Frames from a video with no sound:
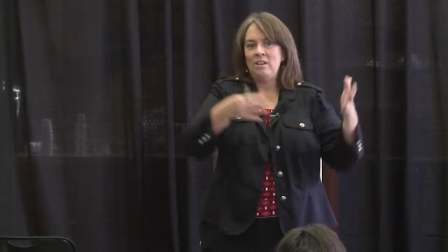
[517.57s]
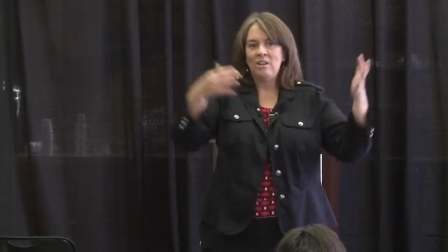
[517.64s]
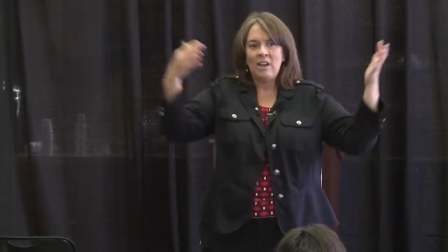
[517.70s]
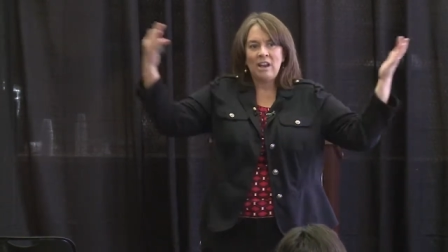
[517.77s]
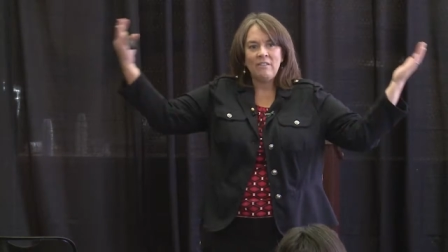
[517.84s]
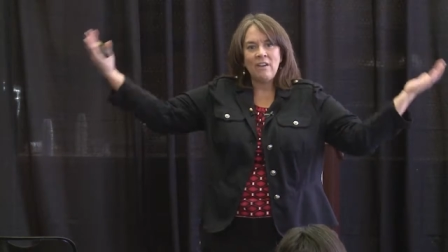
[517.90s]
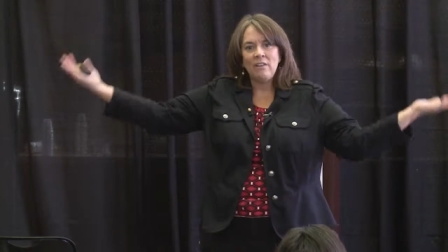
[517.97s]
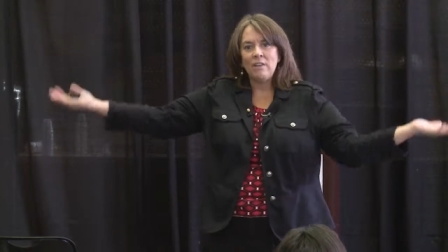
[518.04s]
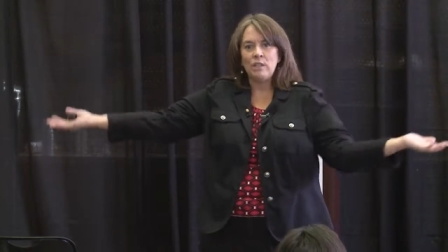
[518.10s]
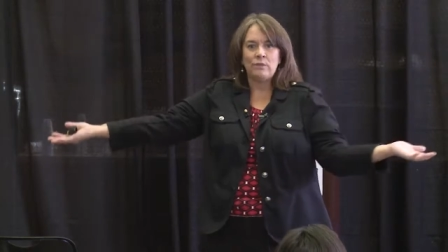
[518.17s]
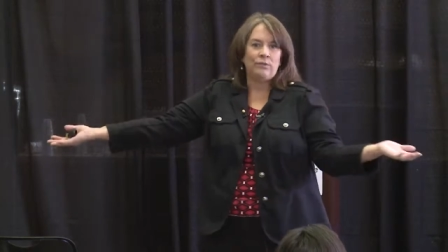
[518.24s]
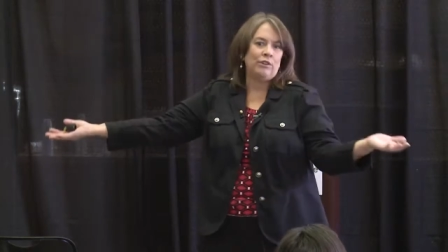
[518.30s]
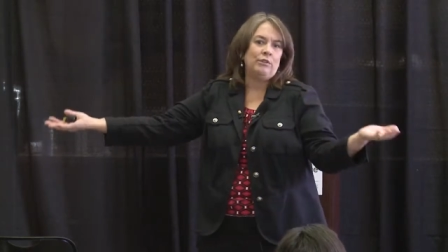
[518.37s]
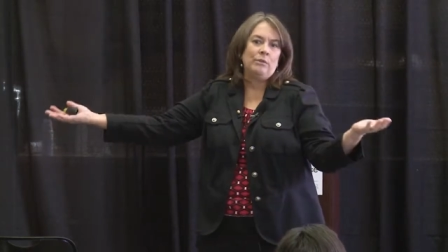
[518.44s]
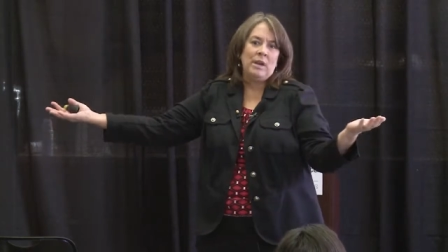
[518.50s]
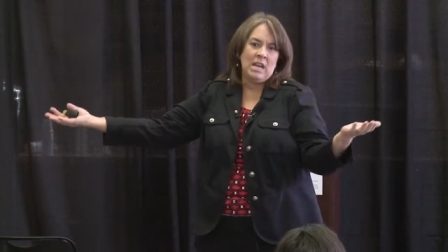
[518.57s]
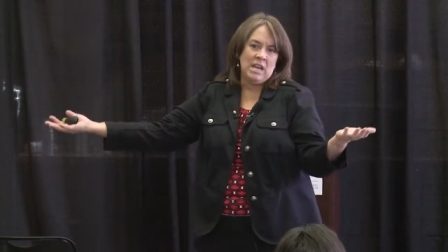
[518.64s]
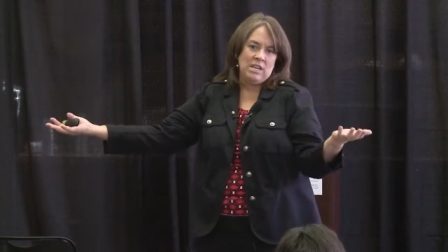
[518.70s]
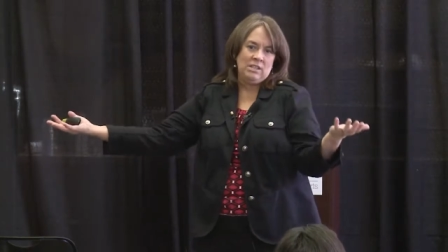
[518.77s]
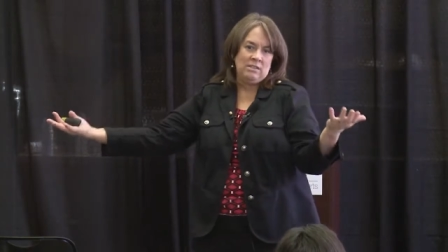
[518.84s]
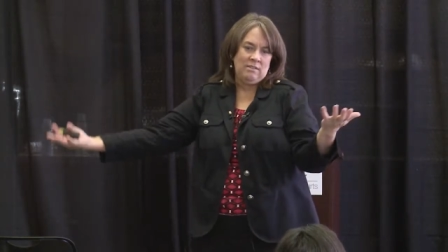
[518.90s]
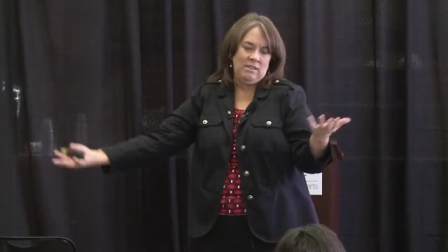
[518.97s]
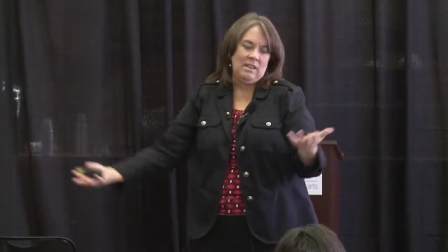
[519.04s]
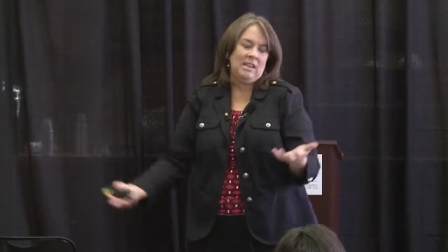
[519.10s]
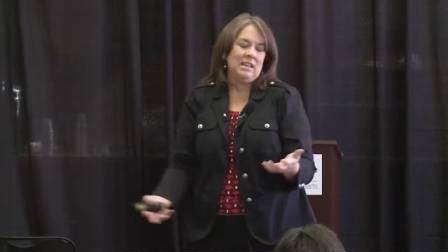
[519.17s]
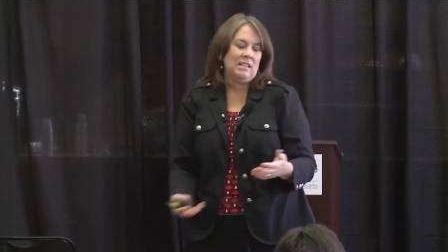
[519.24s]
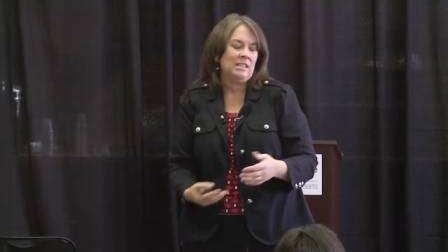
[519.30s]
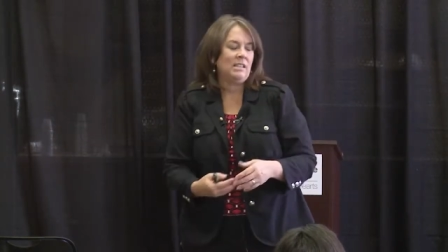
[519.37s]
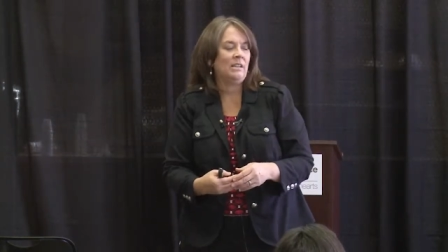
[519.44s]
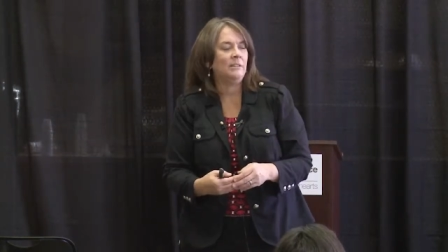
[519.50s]
You kind of have this full range of
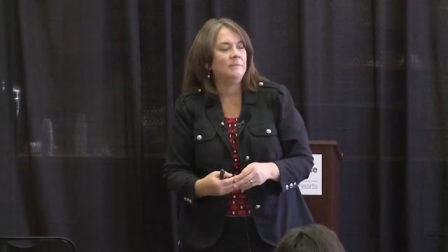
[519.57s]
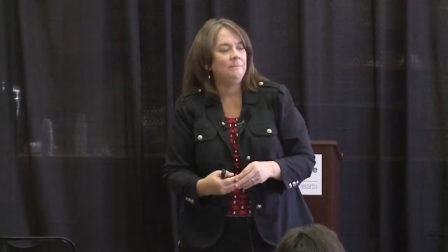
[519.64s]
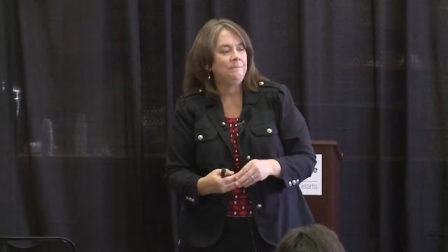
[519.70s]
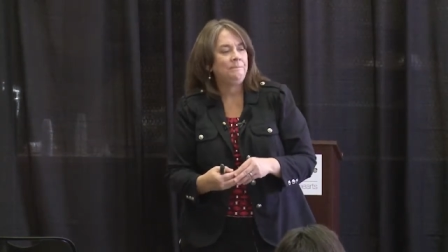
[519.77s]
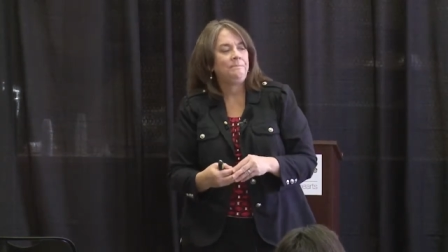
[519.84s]
things, so.